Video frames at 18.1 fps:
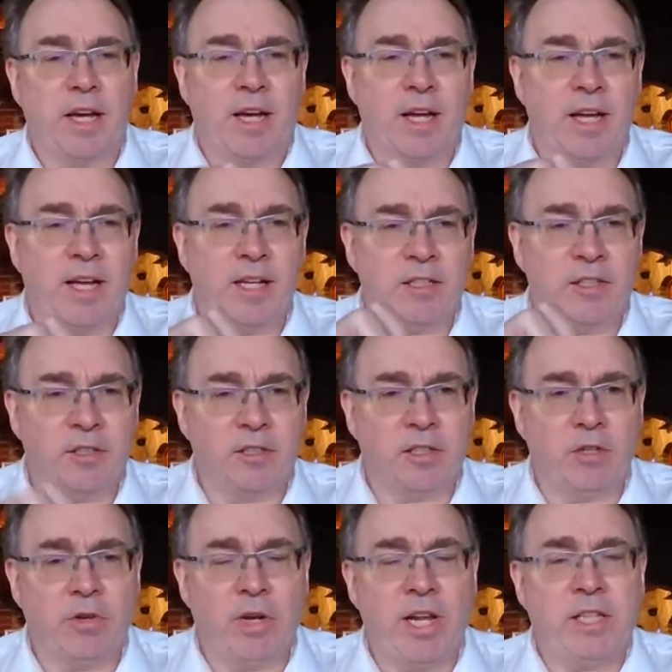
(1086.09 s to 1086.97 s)

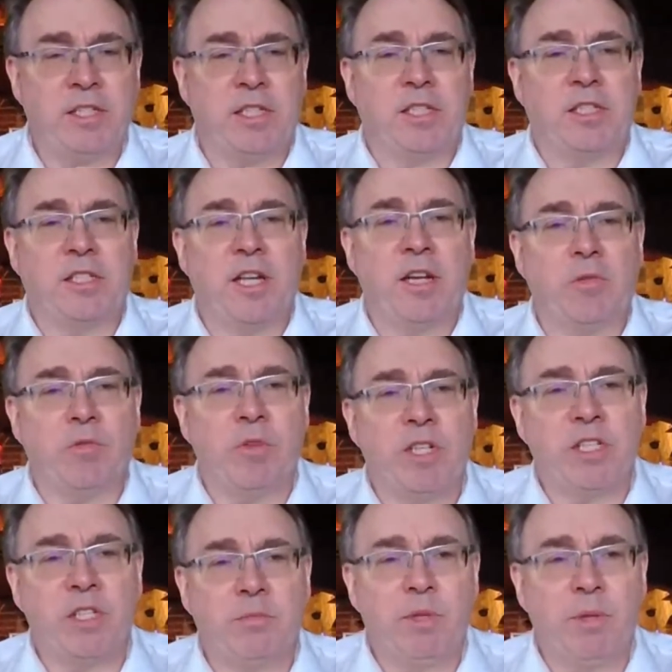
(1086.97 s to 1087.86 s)
to the greatest extent
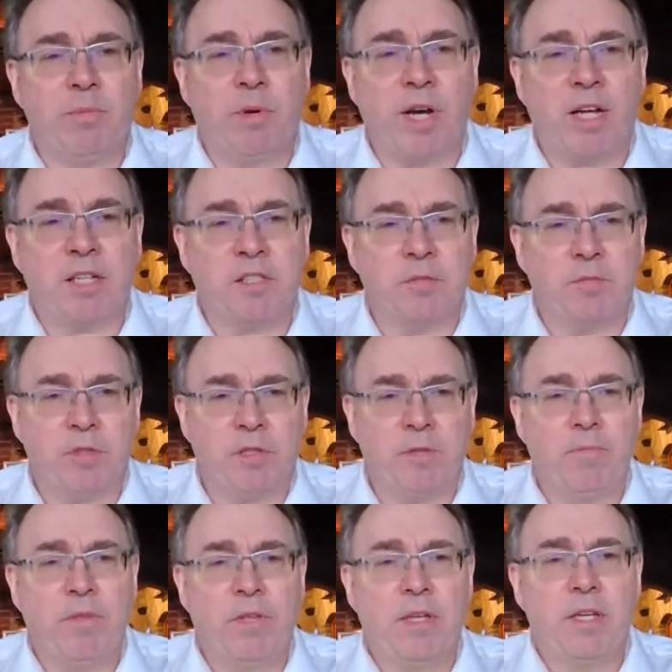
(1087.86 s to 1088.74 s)
reasonably
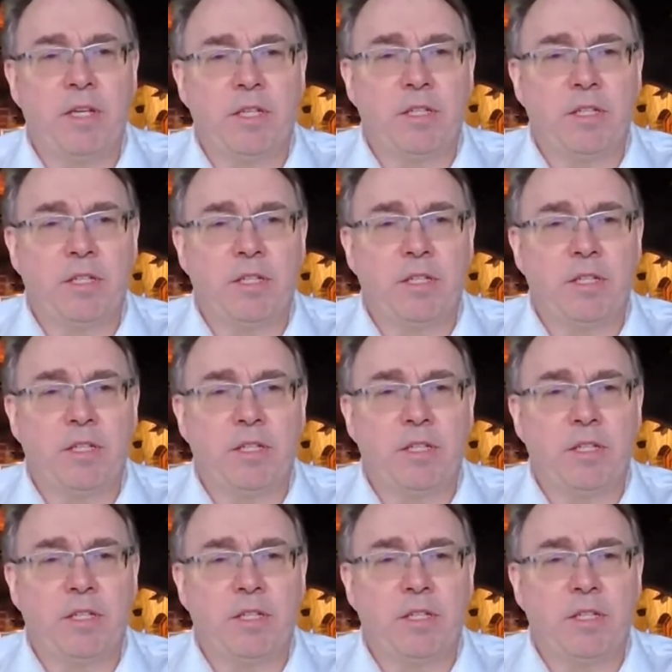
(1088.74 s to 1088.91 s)
possible.